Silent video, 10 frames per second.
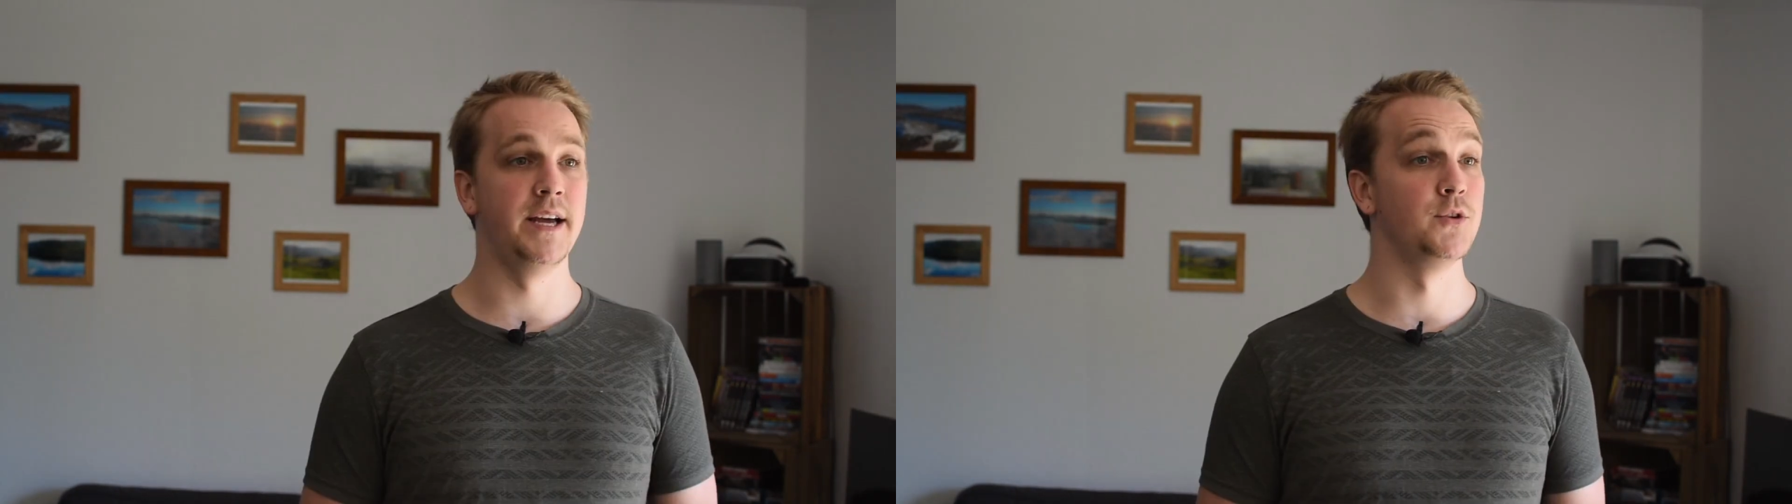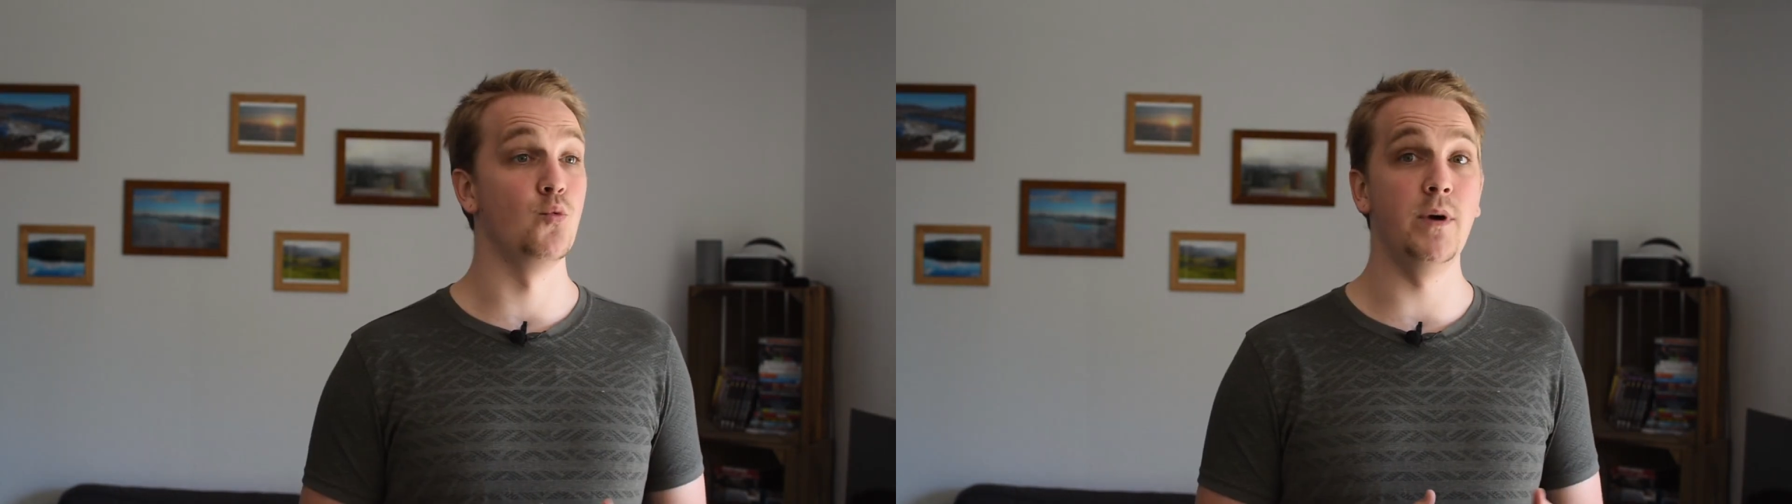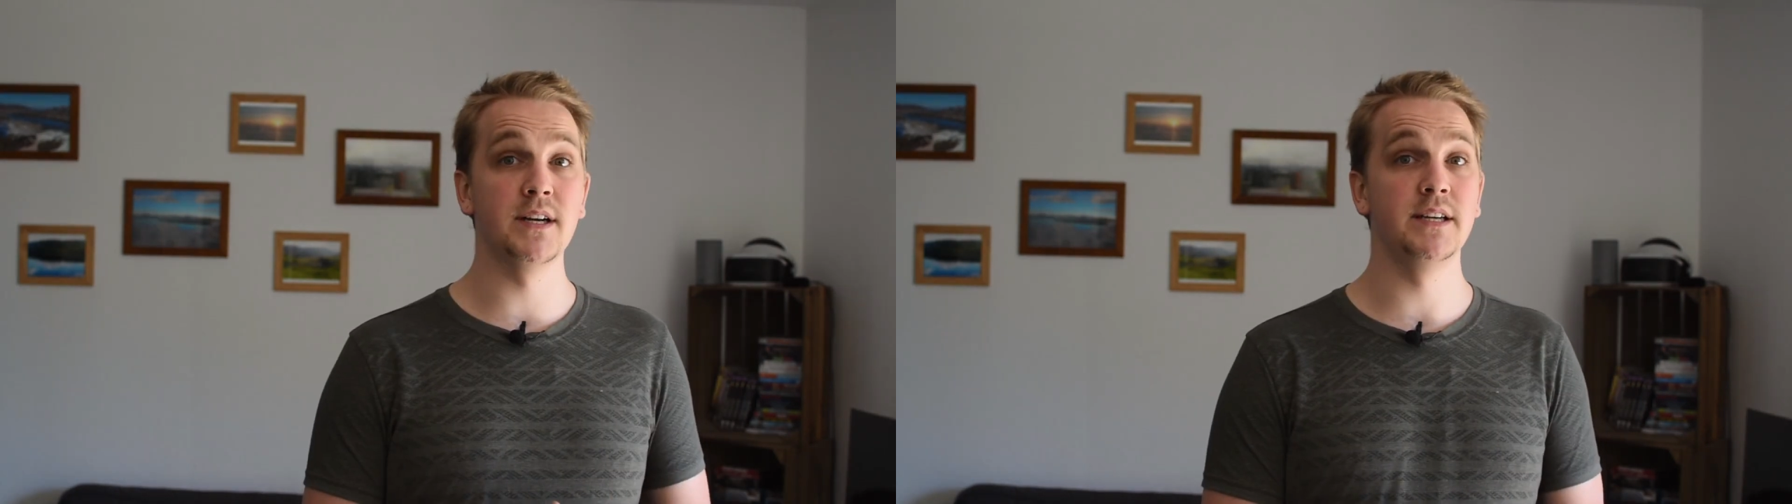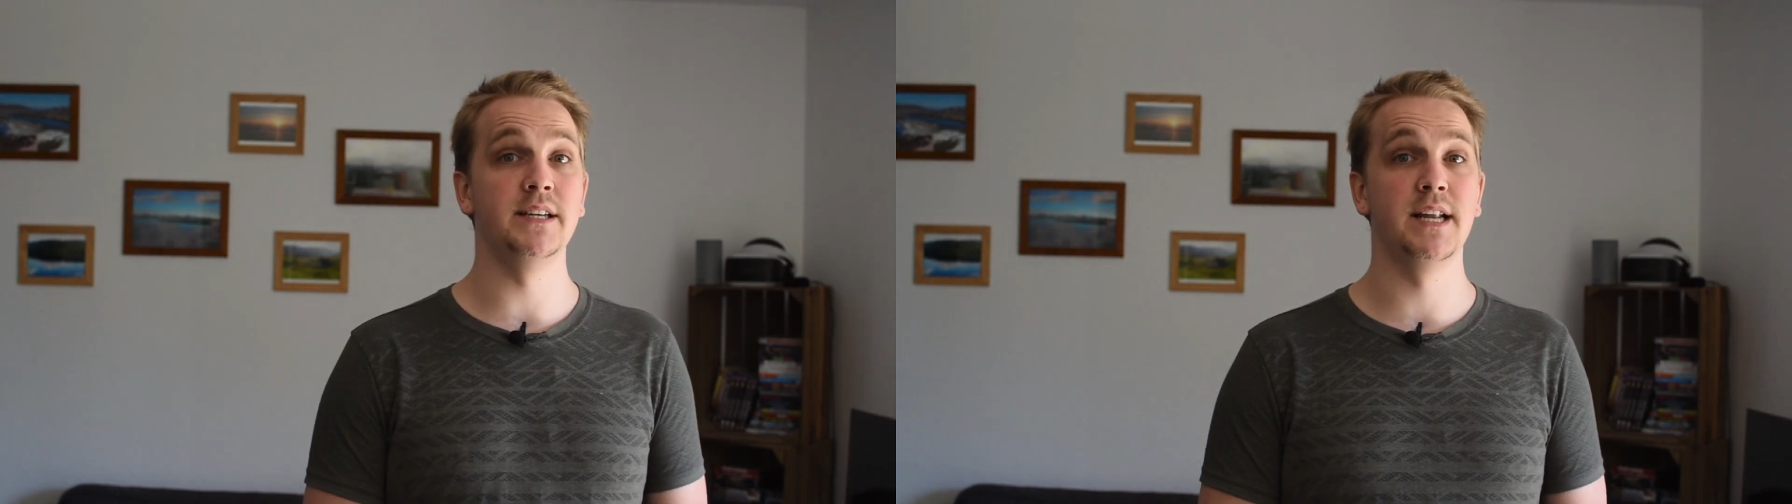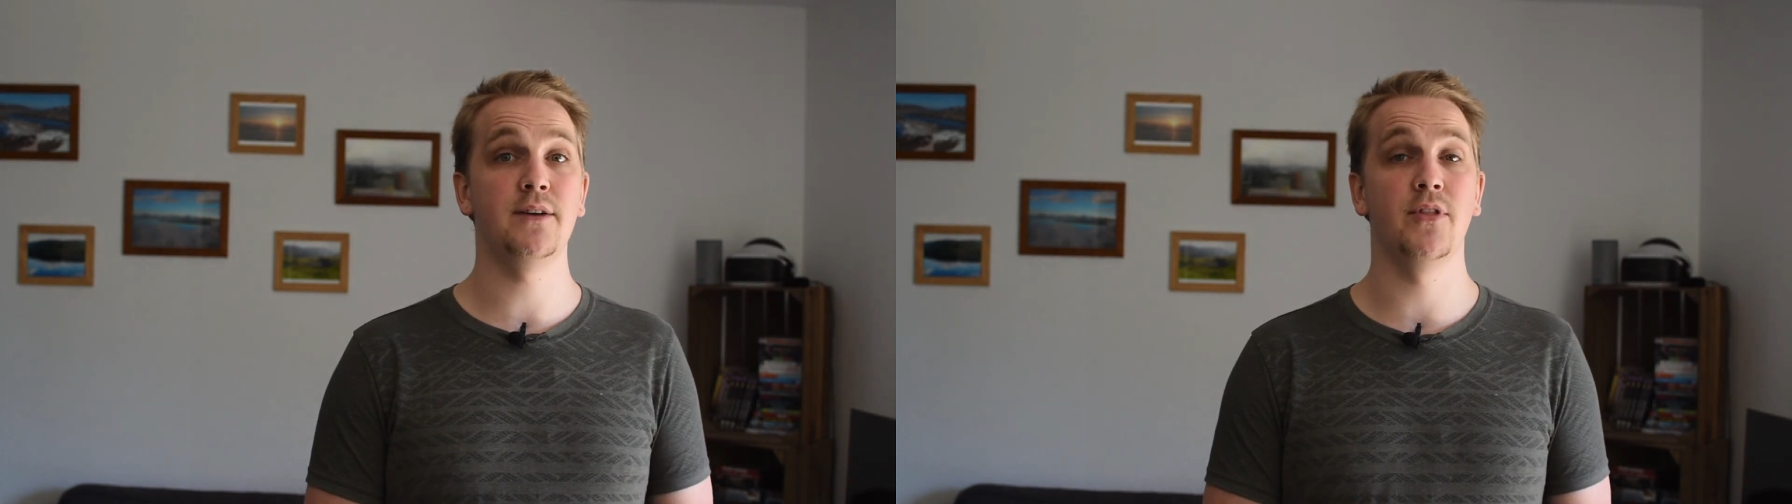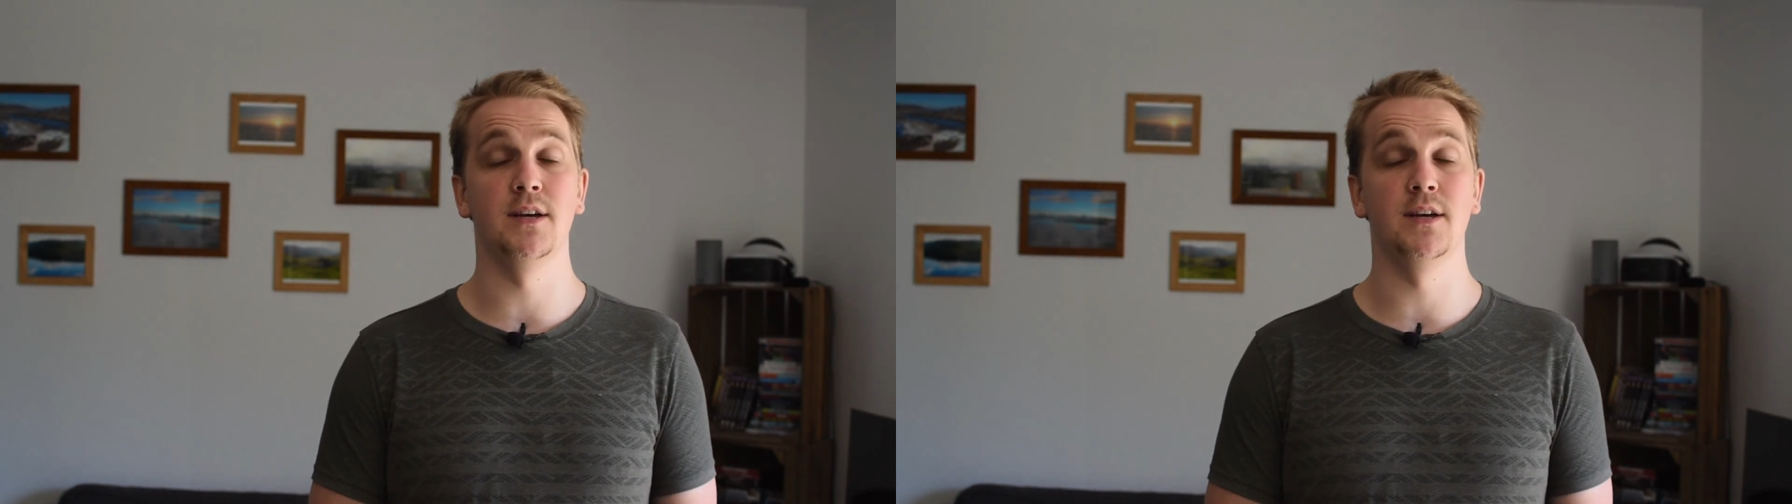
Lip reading: And weirdly enough,